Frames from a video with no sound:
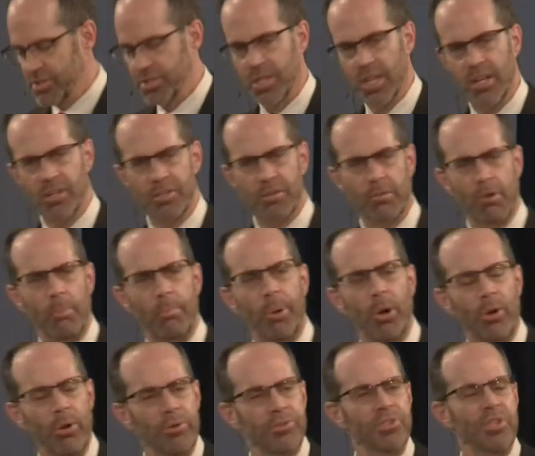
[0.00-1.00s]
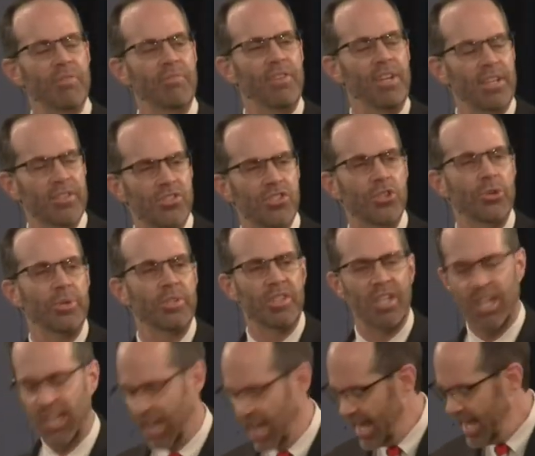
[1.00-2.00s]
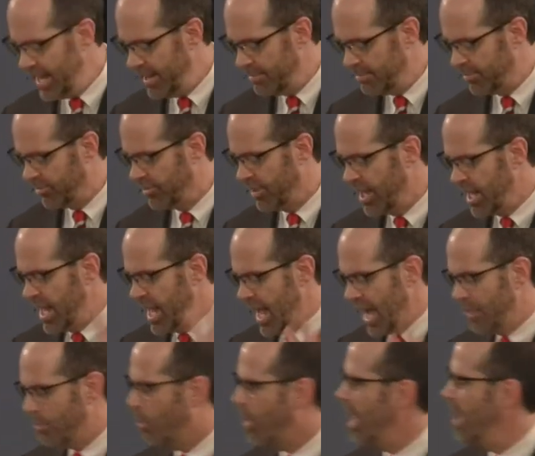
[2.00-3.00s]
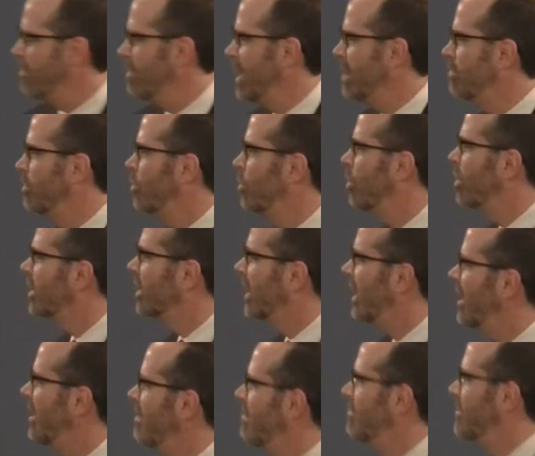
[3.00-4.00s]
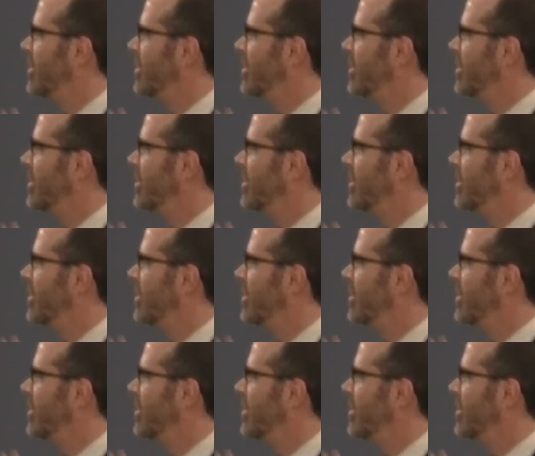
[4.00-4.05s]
there's a repulsiveness to his claims and why people will come.